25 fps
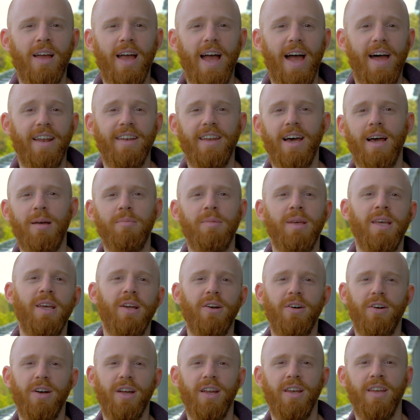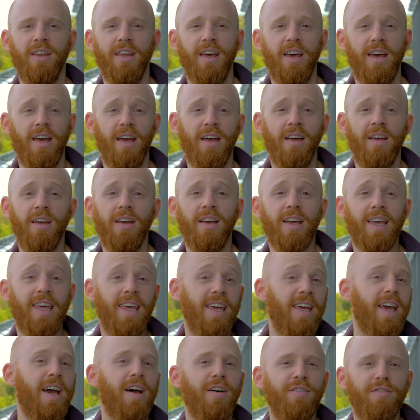And I'm here in
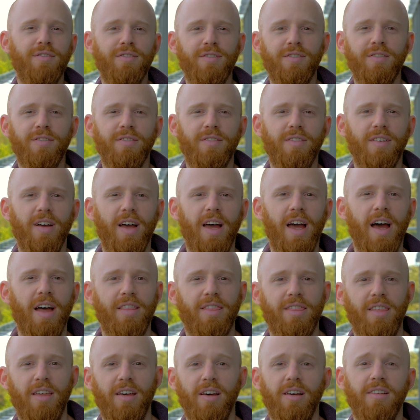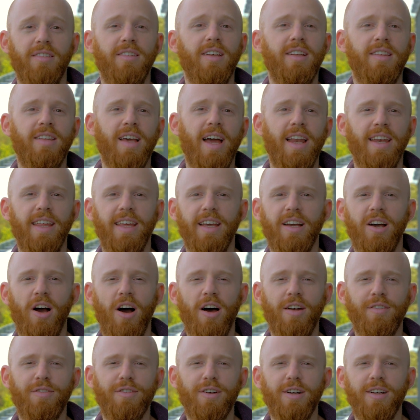Kiev at the D10E
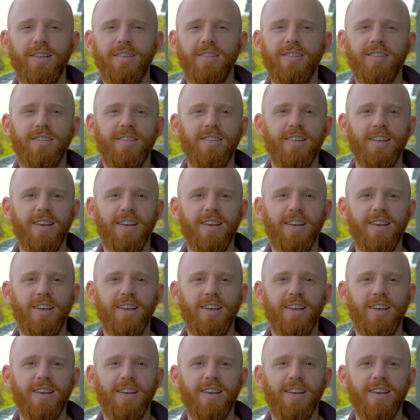conference.